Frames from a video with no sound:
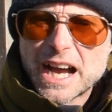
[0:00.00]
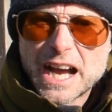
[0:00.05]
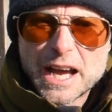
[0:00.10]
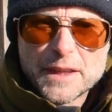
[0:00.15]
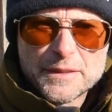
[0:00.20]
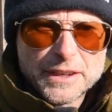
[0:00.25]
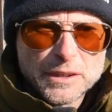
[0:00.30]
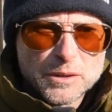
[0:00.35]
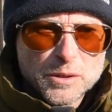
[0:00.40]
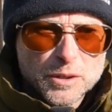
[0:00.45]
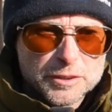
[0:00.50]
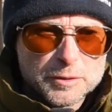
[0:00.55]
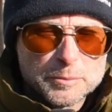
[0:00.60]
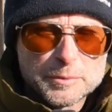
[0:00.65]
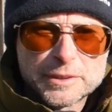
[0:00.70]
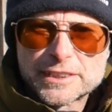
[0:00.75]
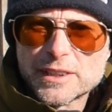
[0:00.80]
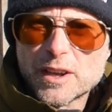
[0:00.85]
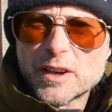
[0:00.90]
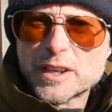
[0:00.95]
And then I've got some
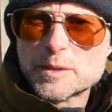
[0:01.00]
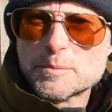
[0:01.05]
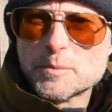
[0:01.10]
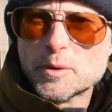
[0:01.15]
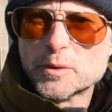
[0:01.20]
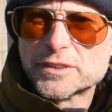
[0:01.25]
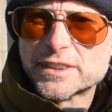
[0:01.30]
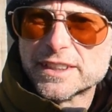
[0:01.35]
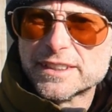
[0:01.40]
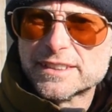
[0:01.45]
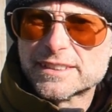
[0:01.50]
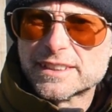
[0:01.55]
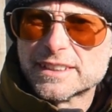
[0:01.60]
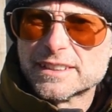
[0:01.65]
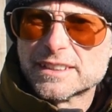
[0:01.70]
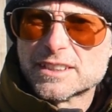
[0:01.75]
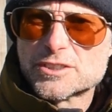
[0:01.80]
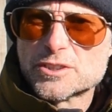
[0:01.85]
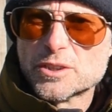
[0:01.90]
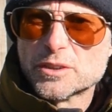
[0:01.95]
slightly more
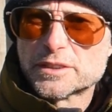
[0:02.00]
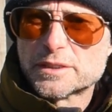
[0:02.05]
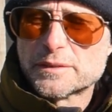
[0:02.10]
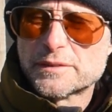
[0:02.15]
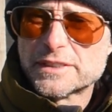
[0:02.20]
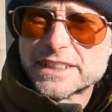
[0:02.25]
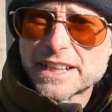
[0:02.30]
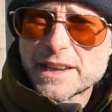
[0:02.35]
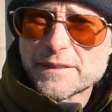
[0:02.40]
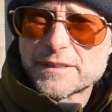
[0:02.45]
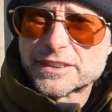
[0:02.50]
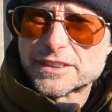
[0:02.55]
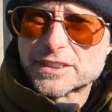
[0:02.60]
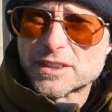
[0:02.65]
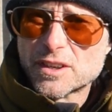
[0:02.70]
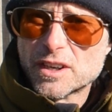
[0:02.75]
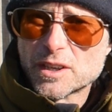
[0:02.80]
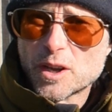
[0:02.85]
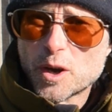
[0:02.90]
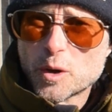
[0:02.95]
distant shots of another
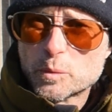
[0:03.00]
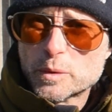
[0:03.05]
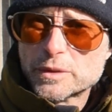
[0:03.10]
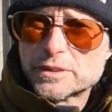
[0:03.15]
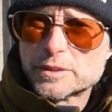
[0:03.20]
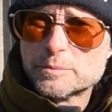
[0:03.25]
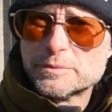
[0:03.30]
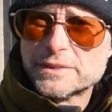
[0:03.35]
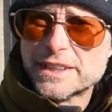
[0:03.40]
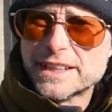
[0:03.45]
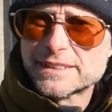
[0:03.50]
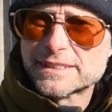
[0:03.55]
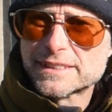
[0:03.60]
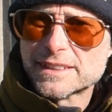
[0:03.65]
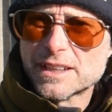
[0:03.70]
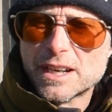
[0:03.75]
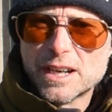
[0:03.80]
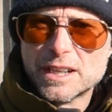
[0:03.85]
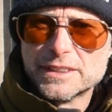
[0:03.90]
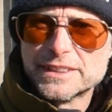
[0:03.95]
skylark with some
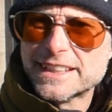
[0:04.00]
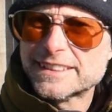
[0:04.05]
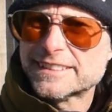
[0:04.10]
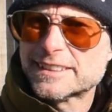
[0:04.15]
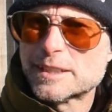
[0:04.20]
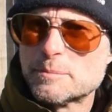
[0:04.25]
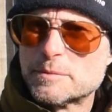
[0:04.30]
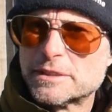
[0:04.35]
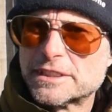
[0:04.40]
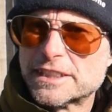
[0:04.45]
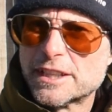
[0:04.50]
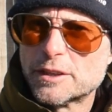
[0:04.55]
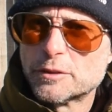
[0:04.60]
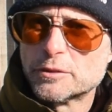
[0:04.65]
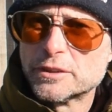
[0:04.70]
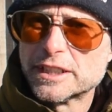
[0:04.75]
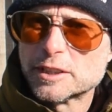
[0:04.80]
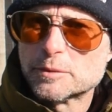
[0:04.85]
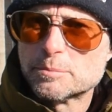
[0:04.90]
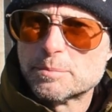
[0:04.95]
nesting material
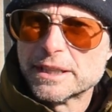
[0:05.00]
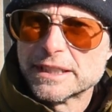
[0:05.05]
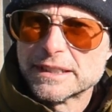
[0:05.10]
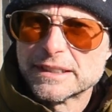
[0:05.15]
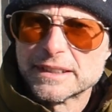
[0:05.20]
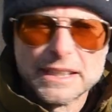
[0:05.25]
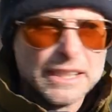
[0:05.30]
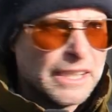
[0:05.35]
in its beak.